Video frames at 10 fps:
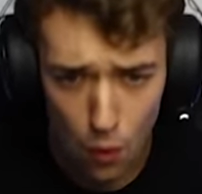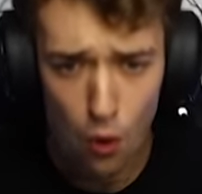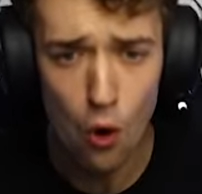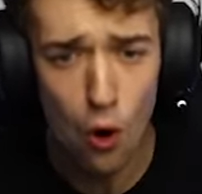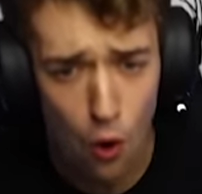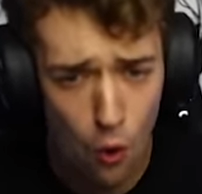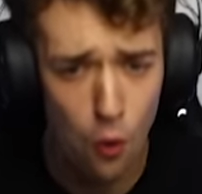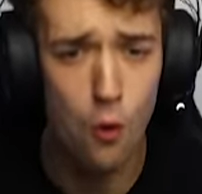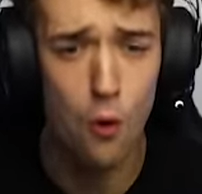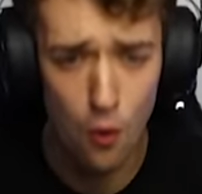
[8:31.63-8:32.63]

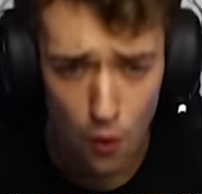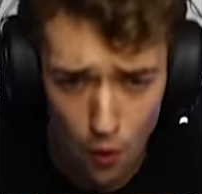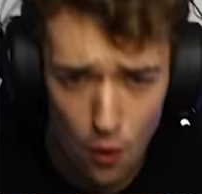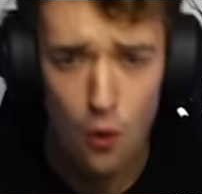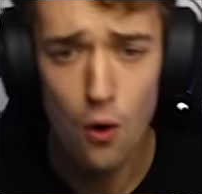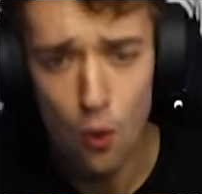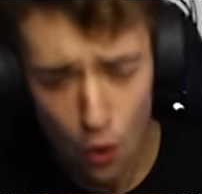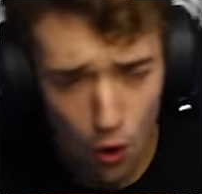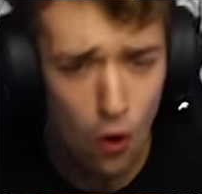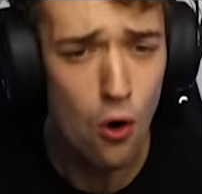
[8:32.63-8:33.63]
Ooh!
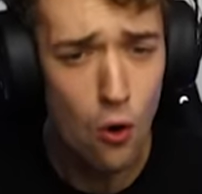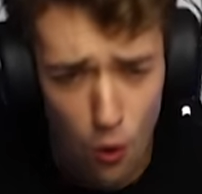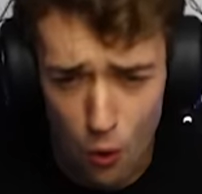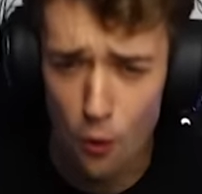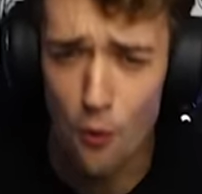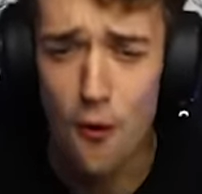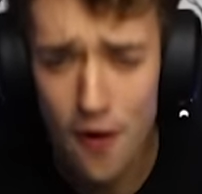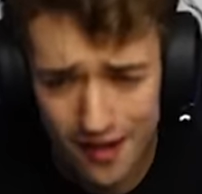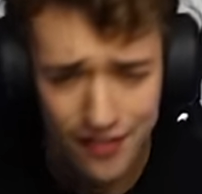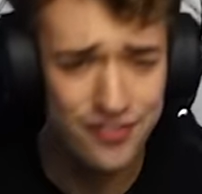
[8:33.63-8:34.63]
Ooh!
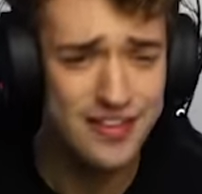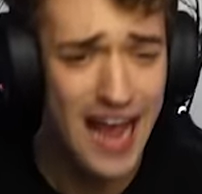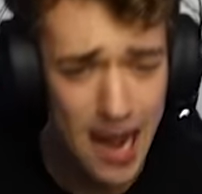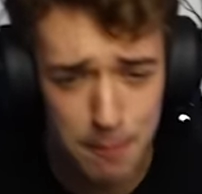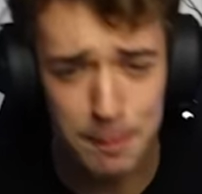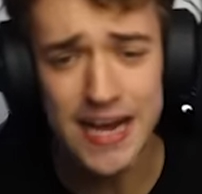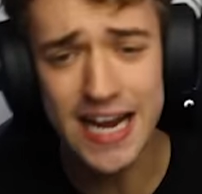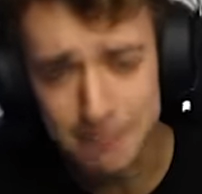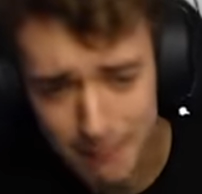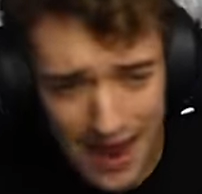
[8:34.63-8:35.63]
That
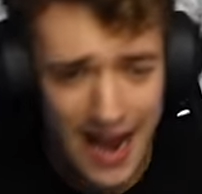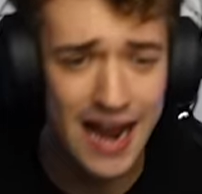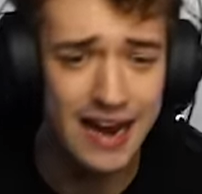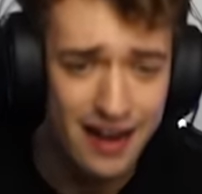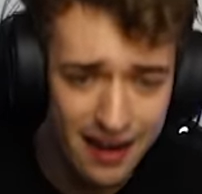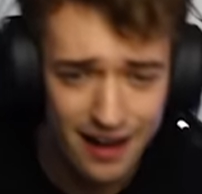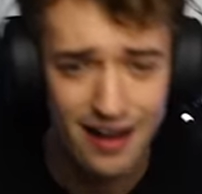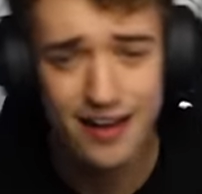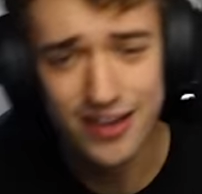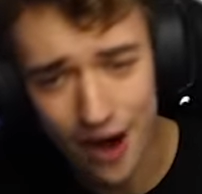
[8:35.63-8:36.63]
beat, man!
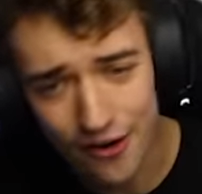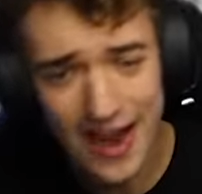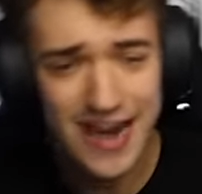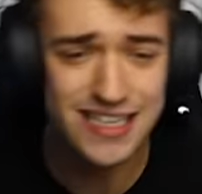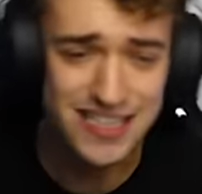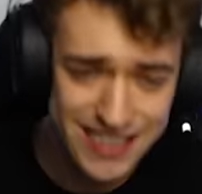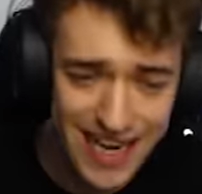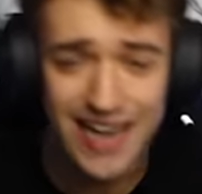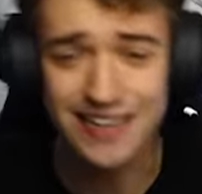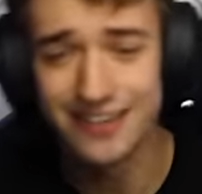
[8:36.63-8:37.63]
Yo, that is
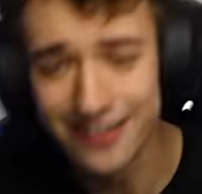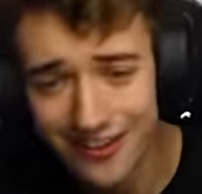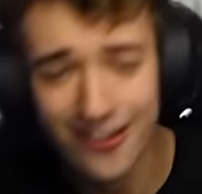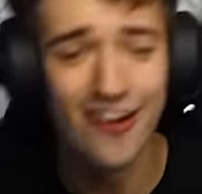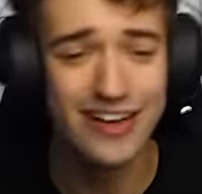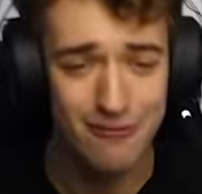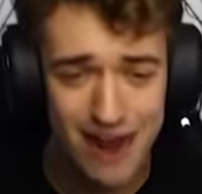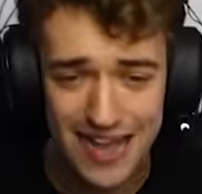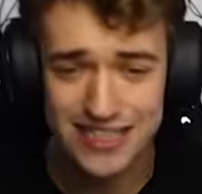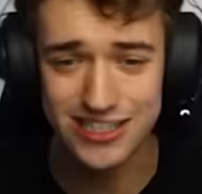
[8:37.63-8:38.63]
sick, dude! Okay, we
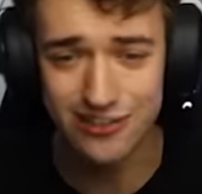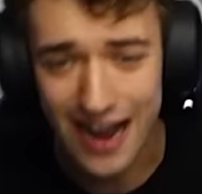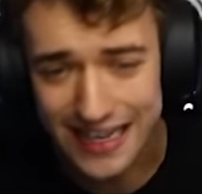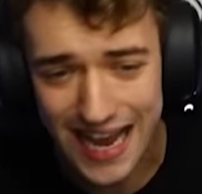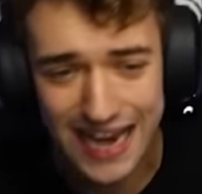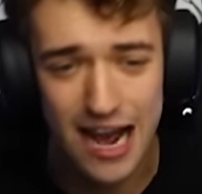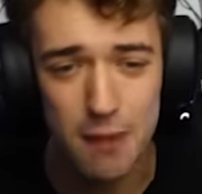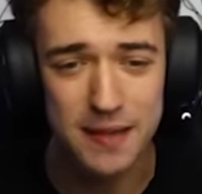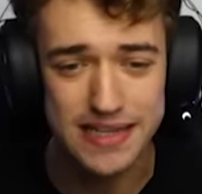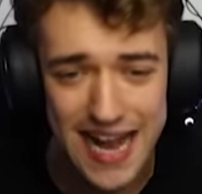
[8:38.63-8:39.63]
actually do. I can't
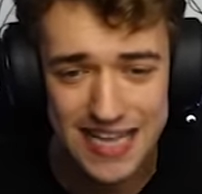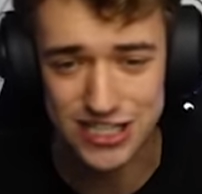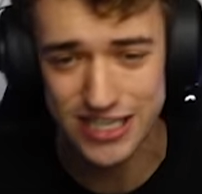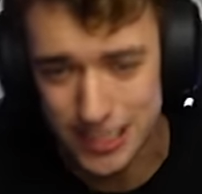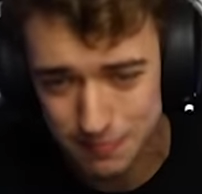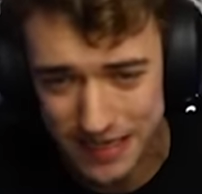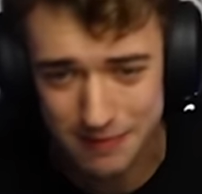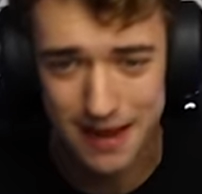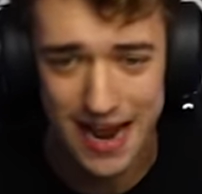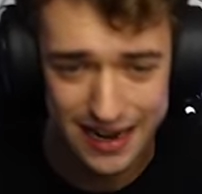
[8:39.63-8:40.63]
help but dance to this
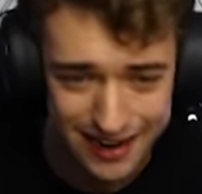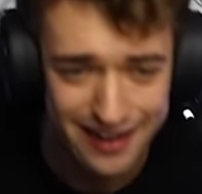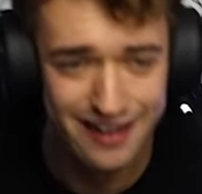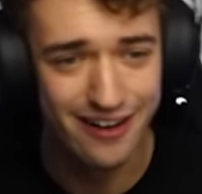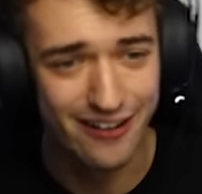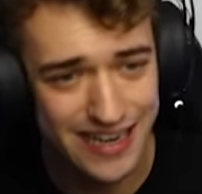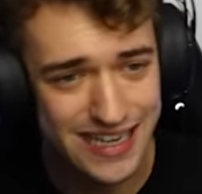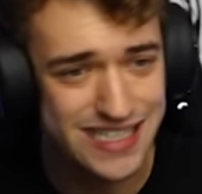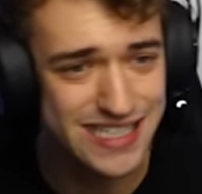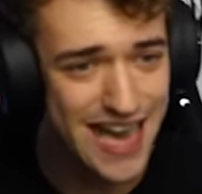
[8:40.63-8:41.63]
beat, man. Okay,
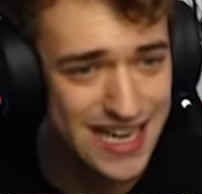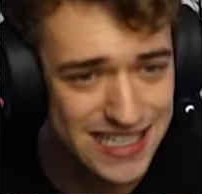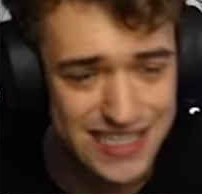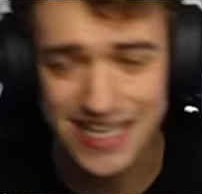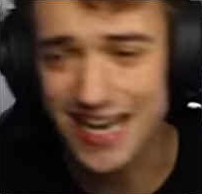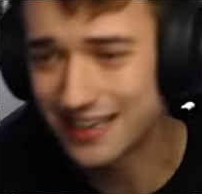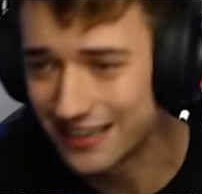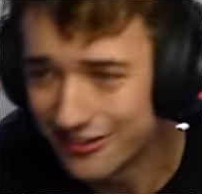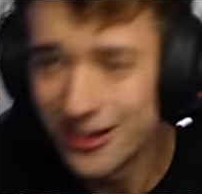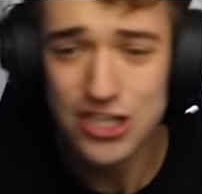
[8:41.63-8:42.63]
this is actually sick,
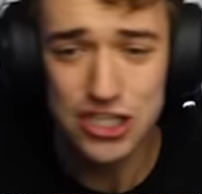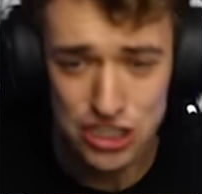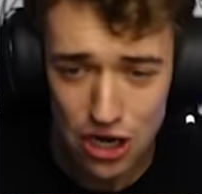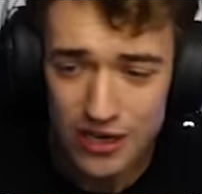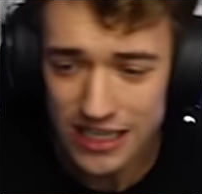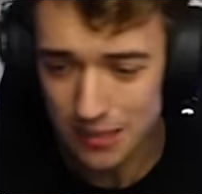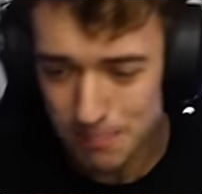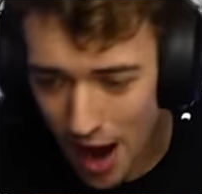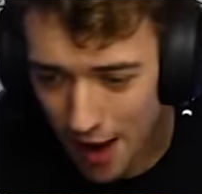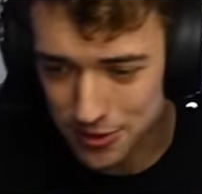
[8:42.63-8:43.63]
dude. Just don't eat the
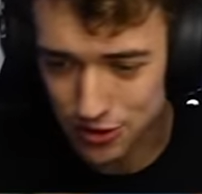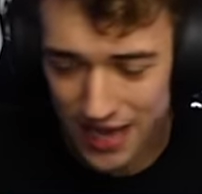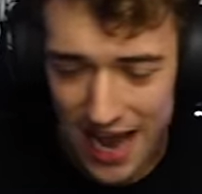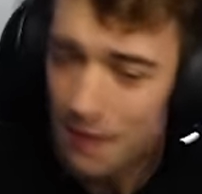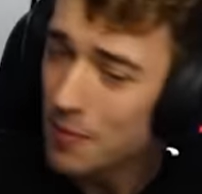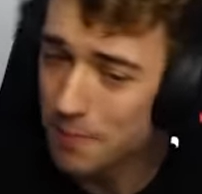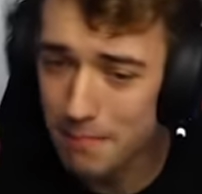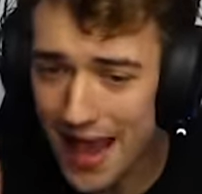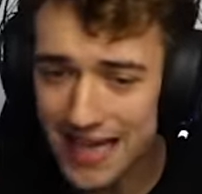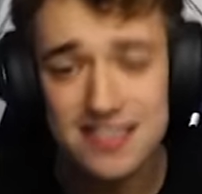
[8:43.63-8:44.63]
bombs, okay?
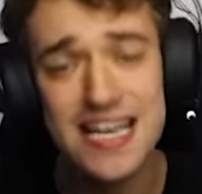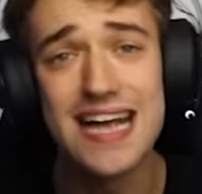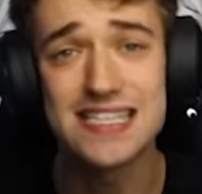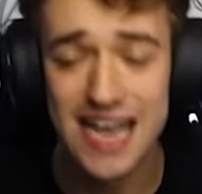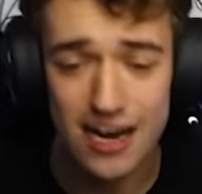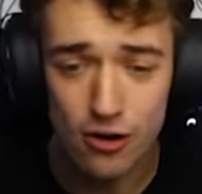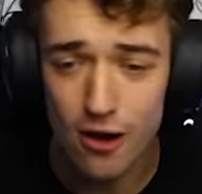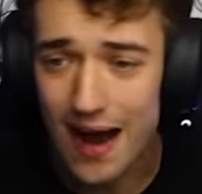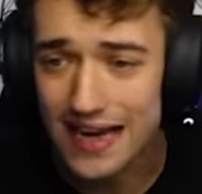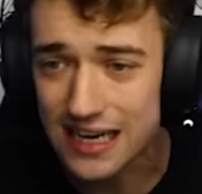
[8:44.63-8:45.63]
Makes sense. I don't know
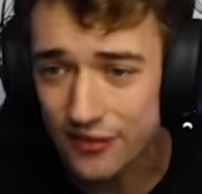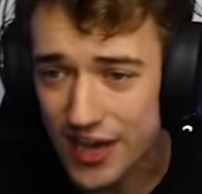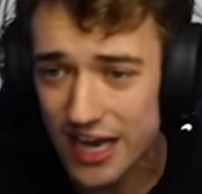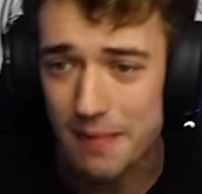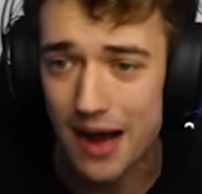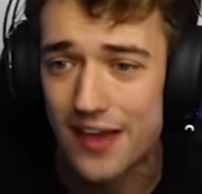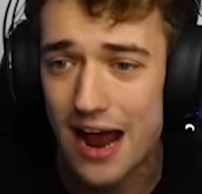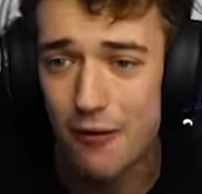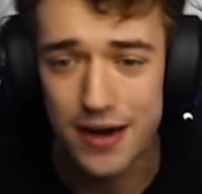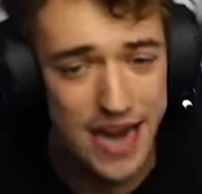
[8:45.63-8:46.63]
why I didn't think about
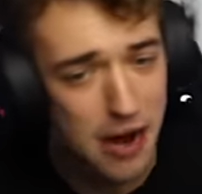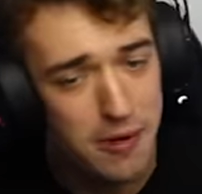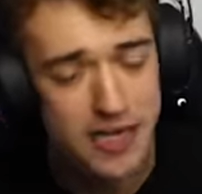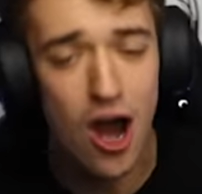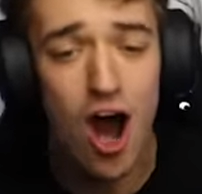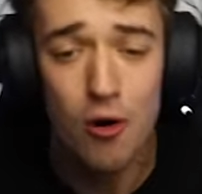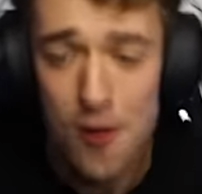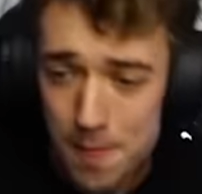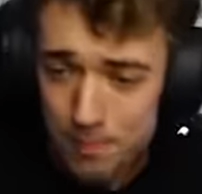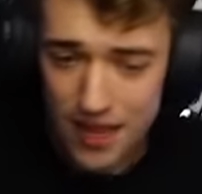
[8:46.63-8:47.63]
that one. There we go.
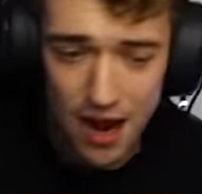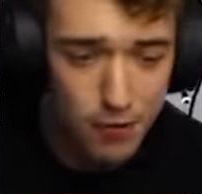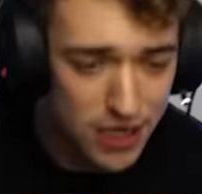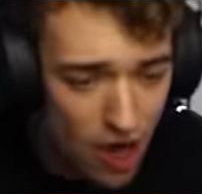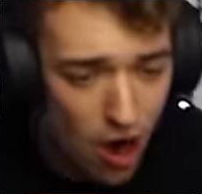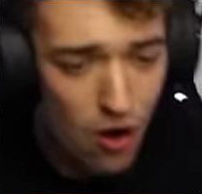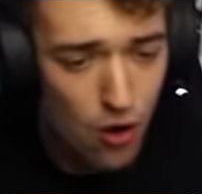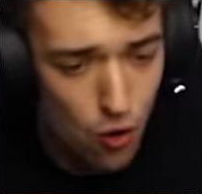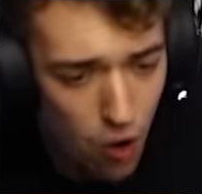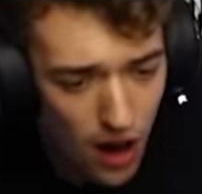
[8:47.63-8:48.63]
There we go.
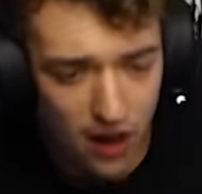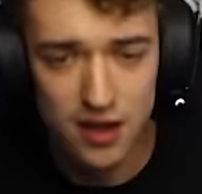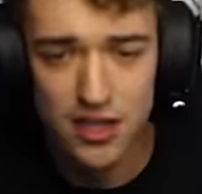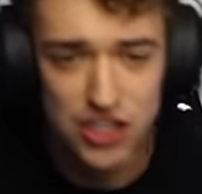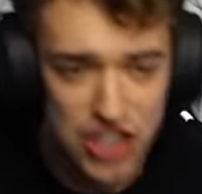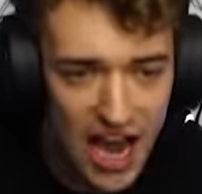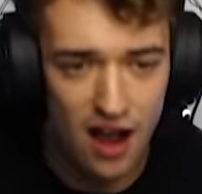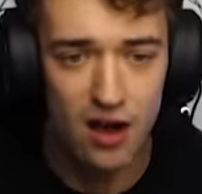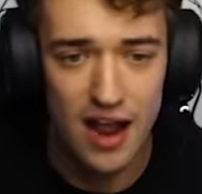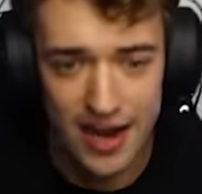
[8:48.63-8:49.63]
Whoop. Yeah.
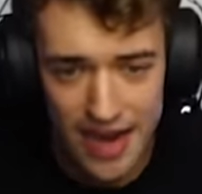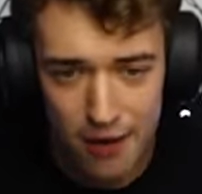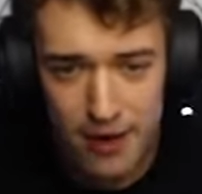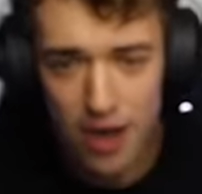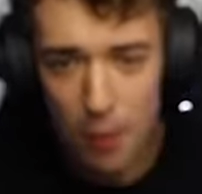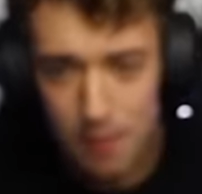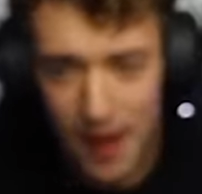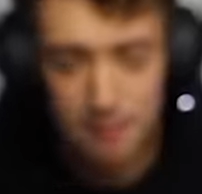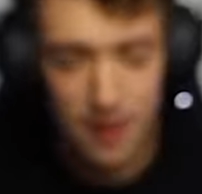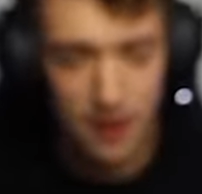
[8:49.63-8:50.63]
And here we go.
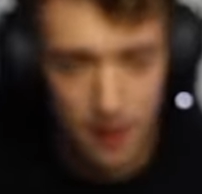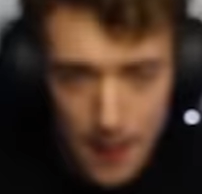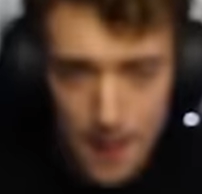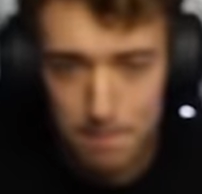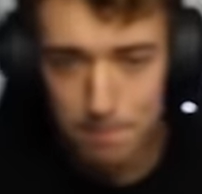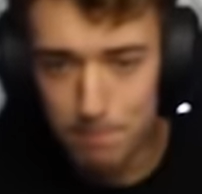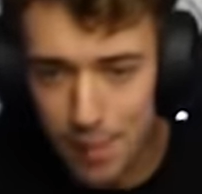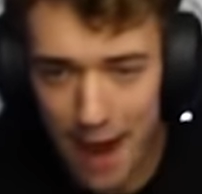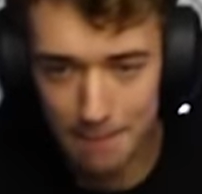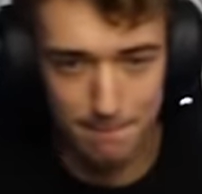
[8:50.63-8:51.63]
Blah.
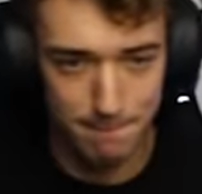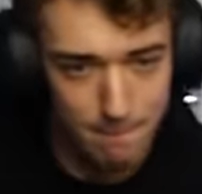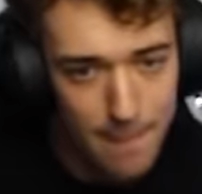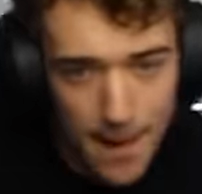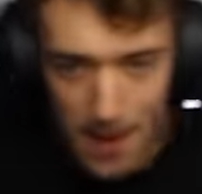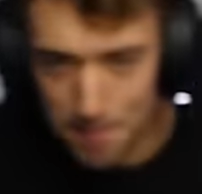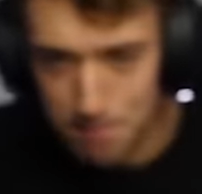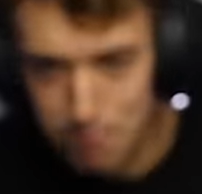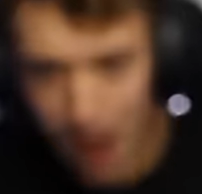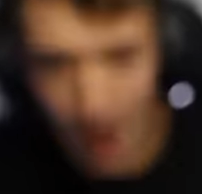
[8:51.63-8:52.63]
Blah.
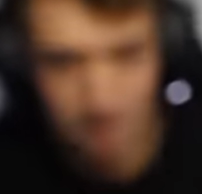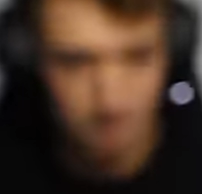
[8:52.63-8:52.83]
Blah.